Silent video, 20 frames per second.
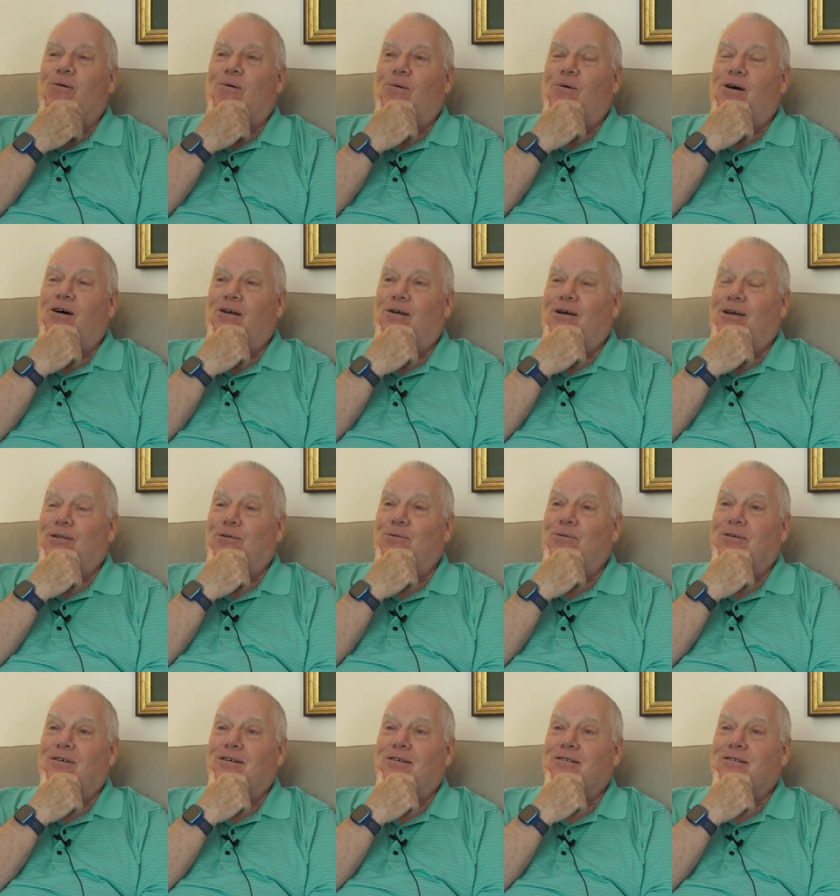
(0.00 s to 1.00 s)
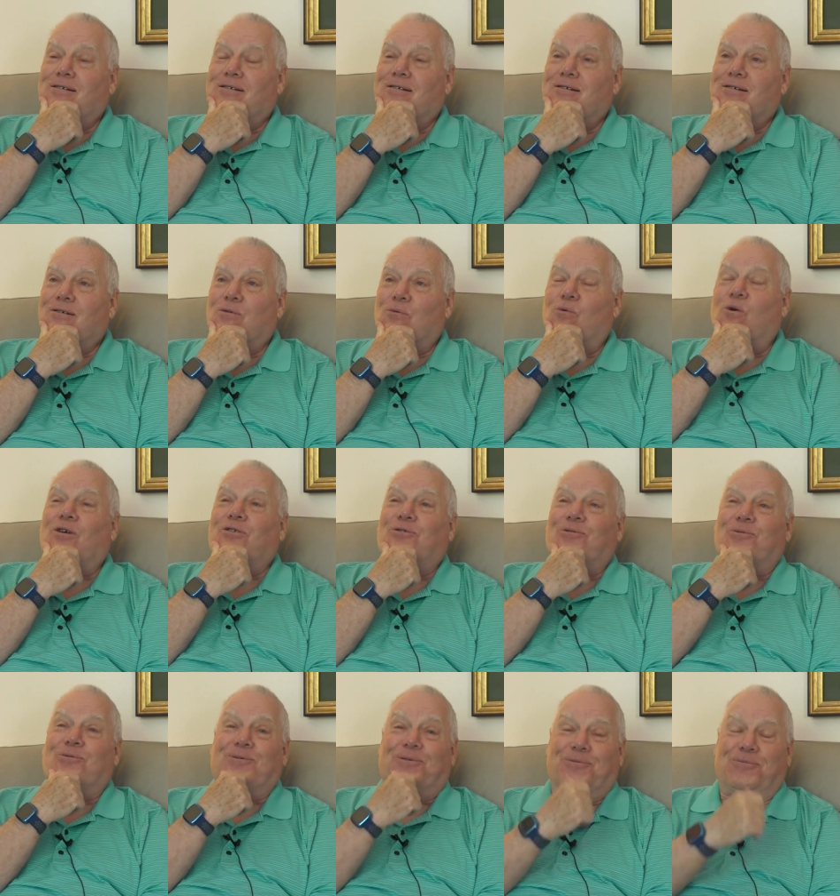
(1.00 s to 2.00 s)
why do I do this?
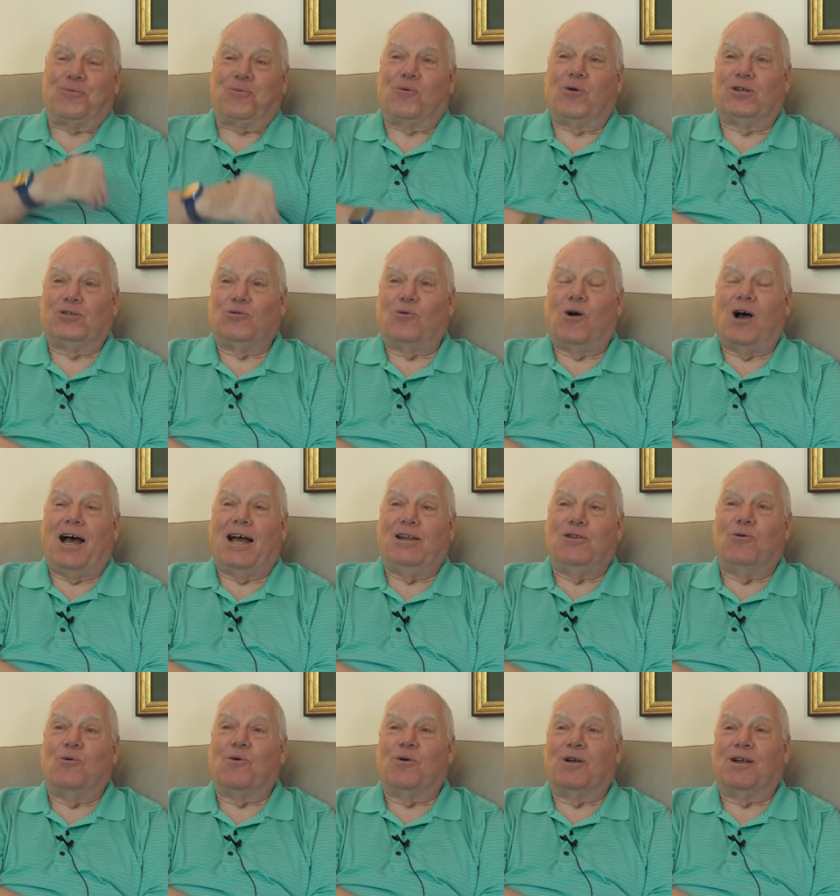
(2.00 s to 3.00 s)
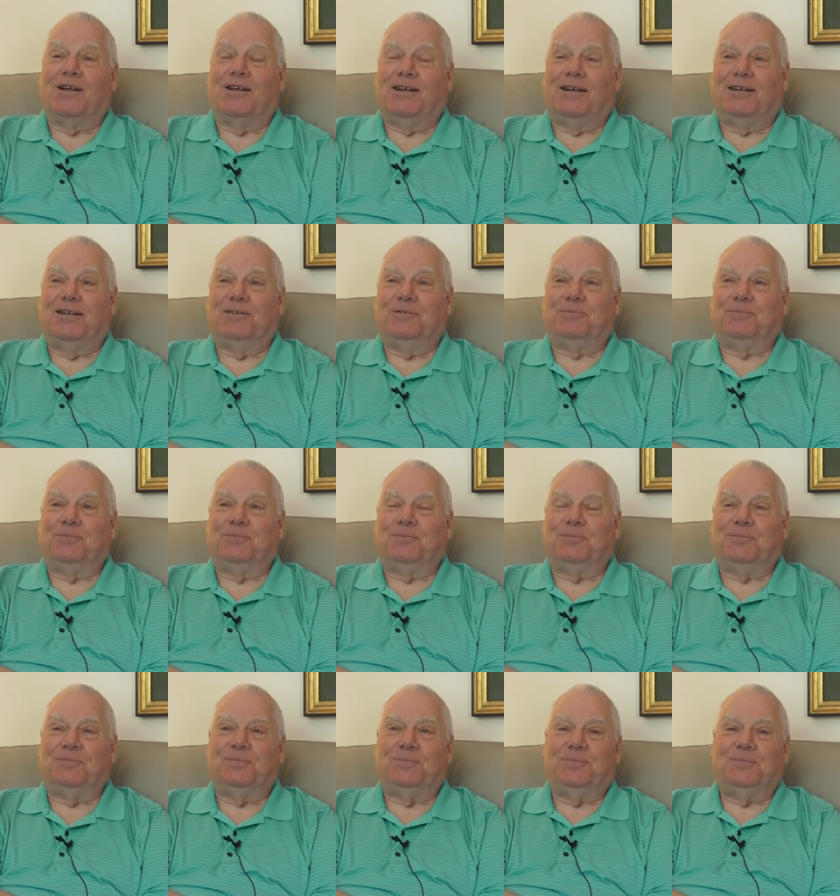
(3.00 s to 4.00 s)
Russell, Russell Heidorn.
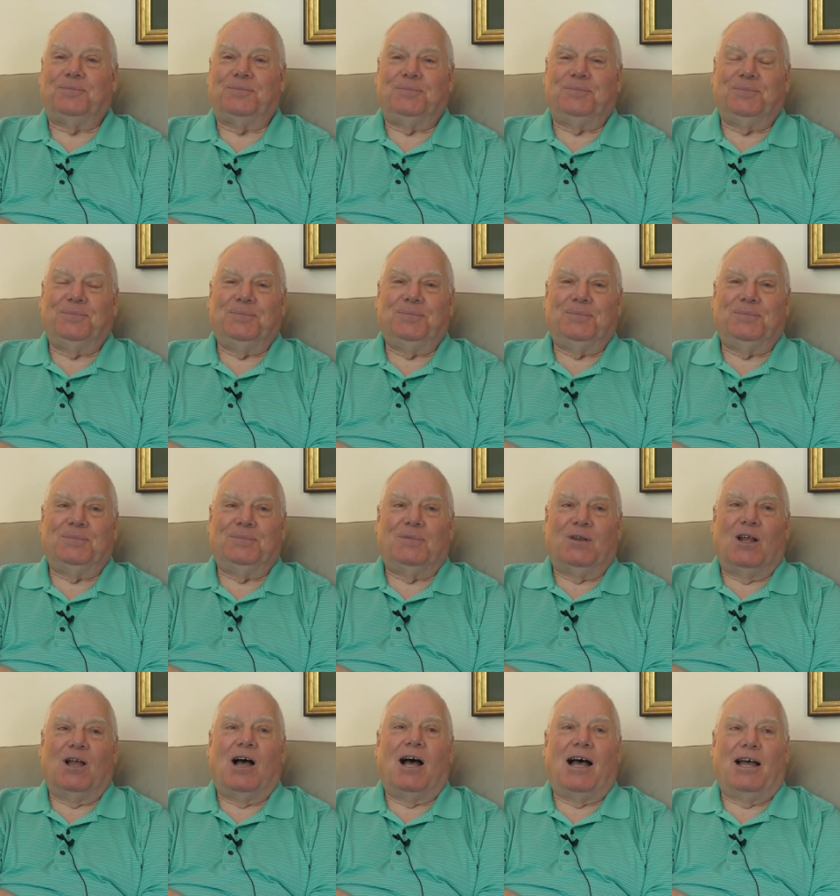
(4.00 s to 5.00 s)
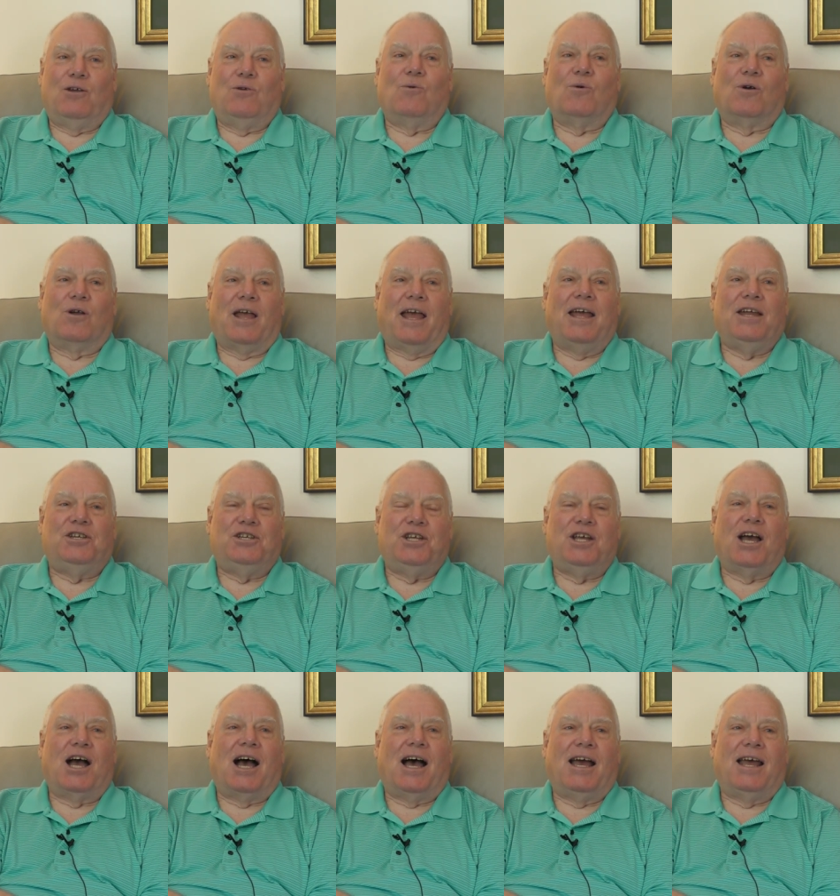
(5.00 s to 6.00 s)
Heidorn? High Dorn. H
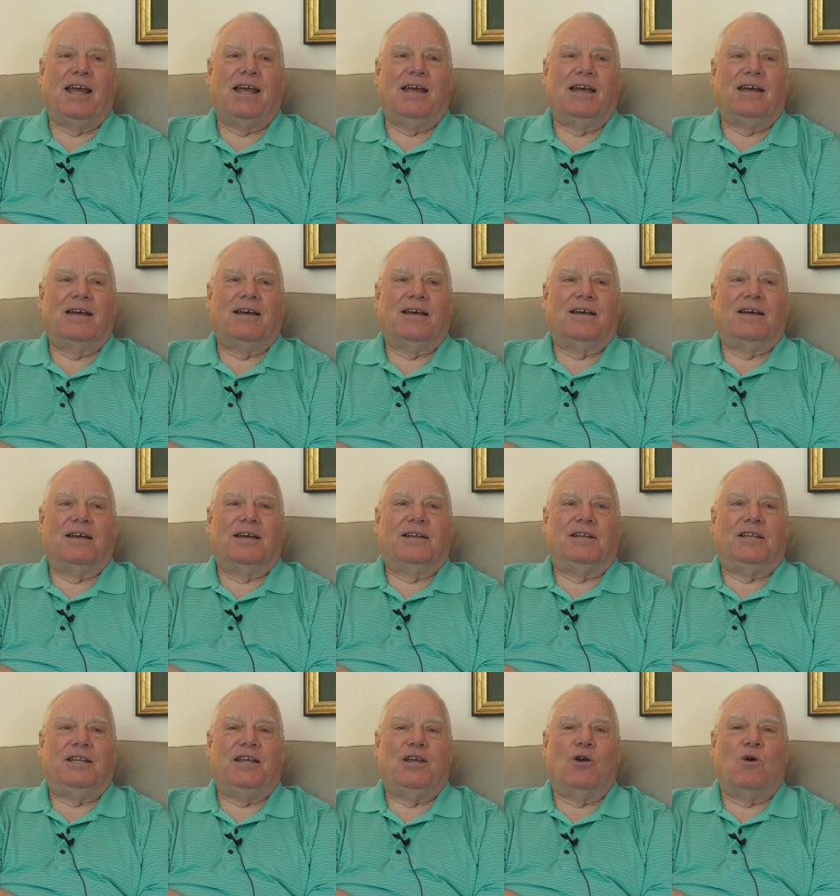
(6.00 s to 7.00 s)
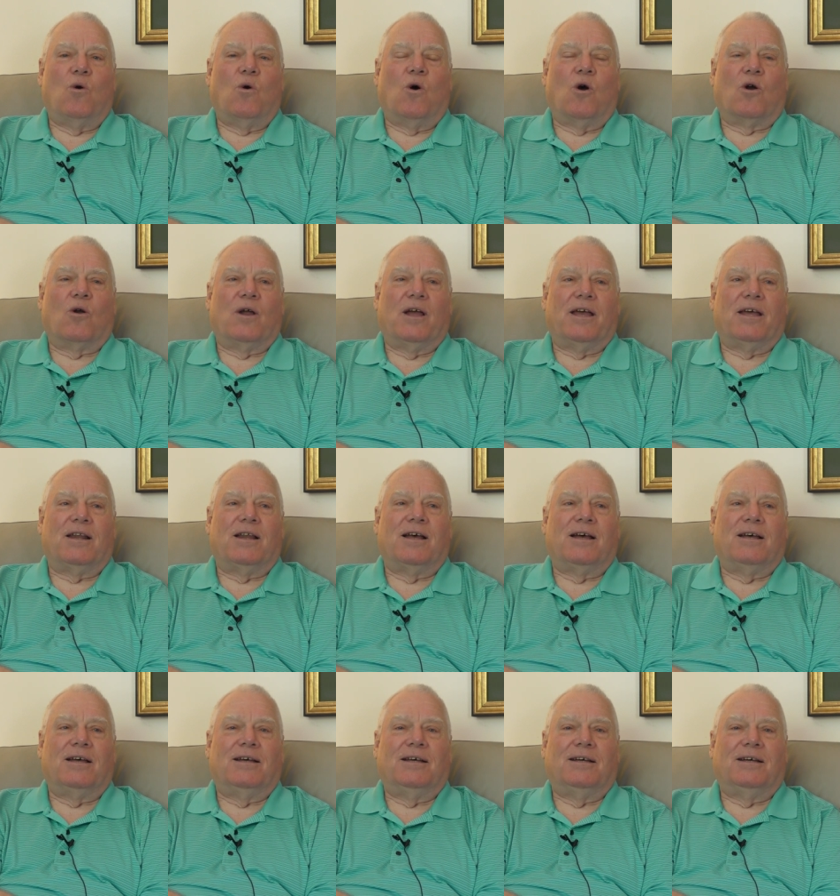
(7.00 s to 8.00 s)
E I D O R N.
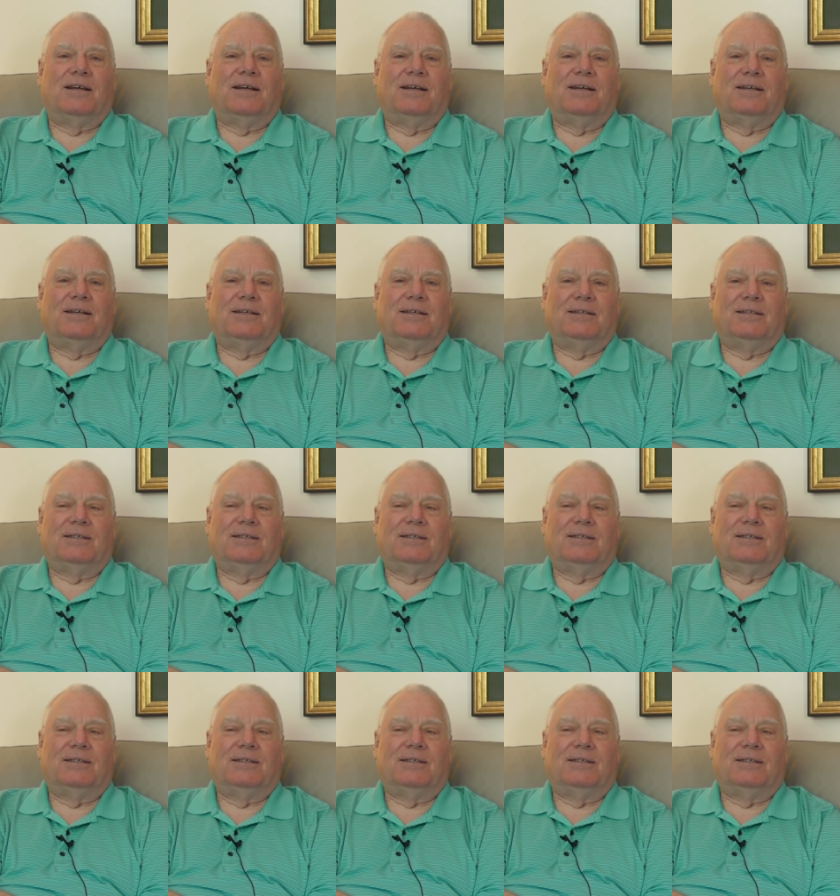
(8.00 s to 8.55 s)
Okay.